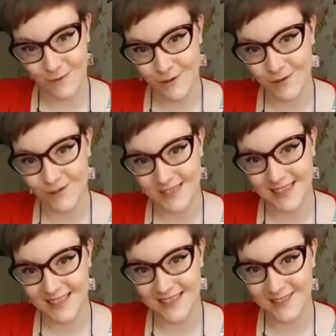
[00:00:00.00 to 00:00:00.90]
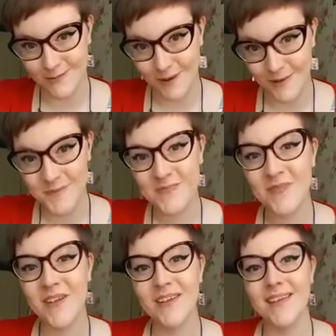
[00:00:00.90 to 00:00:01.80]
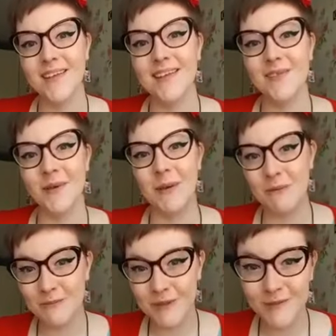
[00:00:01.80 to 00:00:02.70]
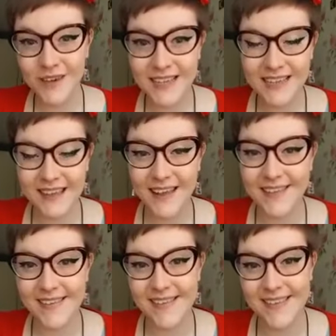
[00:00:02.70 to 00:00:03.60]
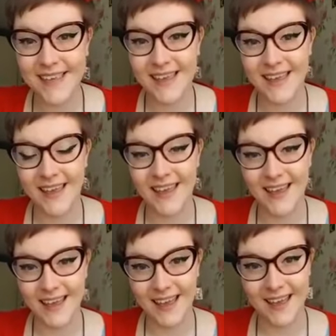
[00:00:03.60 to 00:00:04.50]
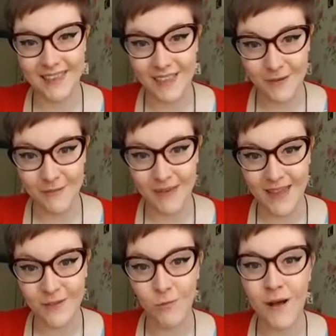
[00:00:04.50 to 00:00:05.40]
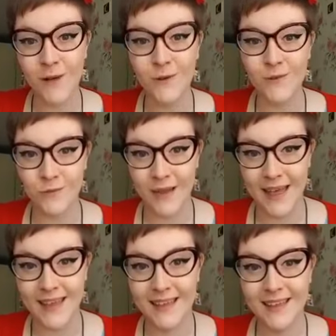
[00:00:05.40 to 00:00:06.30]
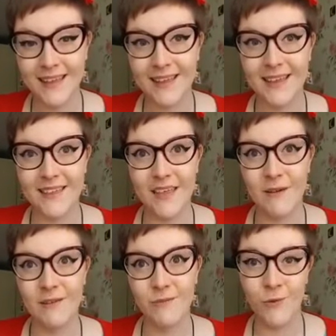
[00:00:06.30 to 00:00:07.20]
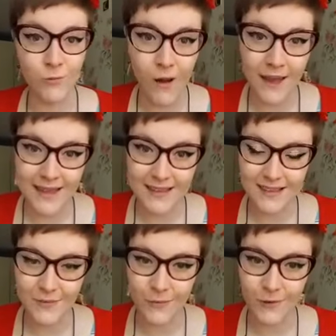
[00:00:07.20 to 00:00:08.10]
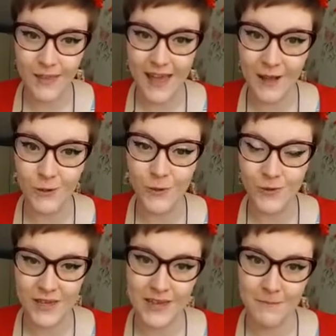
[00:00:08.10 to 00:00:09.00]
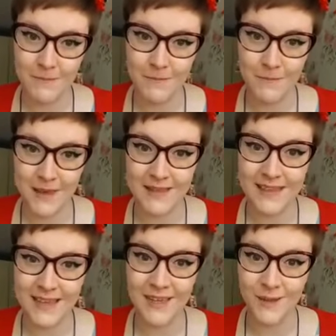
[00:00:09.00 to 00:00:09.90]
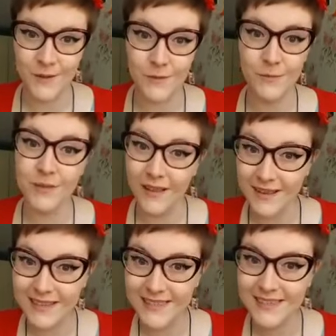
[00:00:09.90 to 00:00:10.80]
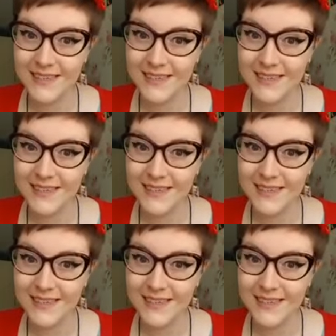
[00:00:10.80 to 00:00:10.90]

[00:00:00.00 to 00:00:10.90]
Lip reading: recordings as well. So it would be really nice to see them in a world where there is more rights for the LGBTQ plus